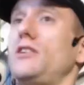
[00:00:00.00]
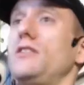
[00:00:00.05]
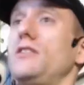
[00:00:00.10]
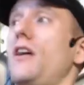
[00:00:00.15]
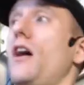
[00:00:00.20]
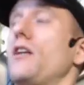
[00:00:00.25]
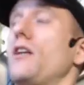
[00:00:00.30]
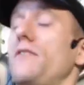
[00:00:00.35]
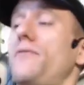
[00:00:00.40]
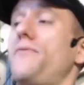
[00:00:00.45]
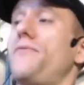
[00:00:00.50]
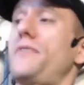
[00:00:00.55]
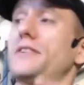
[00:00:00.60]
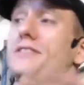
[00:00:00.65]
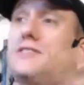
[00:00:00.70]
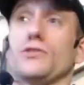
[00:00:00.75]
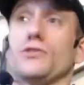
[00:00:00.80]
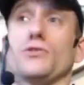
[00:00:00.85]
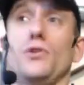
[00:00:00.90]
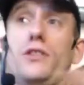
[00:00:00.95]
on, on a
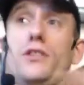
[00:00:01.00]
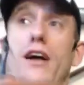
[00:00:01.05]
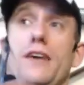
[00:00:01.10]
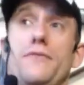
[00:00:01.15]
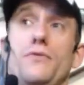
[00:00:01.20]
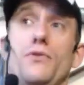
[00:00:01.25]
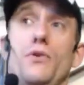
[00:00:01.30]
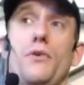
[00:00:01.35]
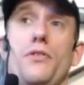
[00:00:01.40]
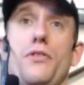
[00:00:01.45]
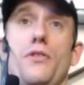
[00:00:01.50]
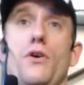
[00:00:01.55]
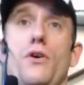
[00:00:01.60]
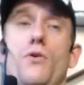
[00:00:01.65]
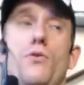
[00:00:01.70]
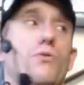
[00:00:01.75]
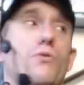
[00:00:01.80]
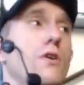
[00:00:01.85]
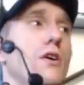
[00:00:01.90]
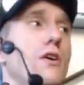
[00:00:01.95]
physical level, with
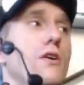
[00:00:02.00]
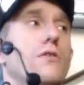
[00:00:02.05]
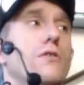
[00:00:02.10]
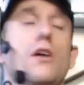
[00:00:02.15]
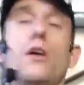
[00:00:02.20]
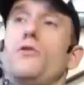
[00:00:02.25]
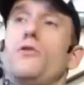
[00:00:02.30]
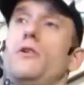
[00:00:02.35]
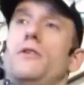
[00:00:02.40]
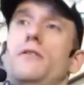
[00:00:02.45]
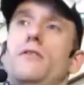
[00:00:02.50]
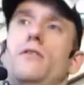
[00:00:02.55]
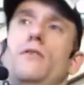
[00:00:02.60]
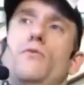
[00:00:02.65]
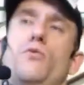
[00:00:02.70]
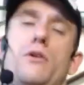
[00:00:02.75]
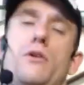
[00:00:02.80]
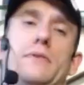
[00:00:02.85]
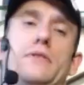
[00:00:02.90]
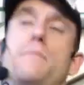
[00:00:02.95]
no yes, not
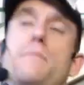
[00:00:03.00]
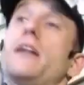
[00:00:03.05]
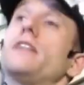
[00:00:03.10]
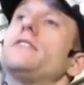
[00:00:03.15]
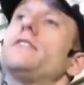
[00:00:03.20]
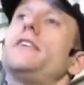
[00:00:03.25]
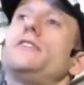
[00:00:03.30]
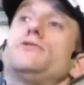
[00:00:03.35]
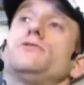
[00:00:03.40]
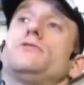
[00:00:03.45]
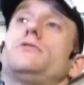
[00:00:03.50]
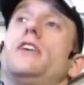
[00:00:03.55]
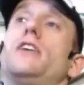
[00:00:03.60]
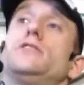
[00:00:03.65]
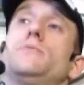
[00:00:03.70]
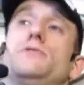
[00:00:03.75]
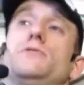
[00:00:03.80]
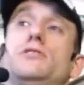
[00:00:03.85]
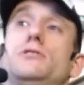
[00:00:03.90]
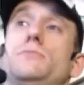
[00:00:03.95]
you worry about the meditational
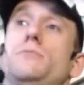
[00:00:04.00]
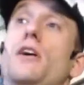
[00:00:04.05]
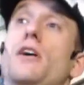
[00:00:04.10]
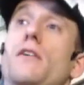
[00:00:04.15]
side so much.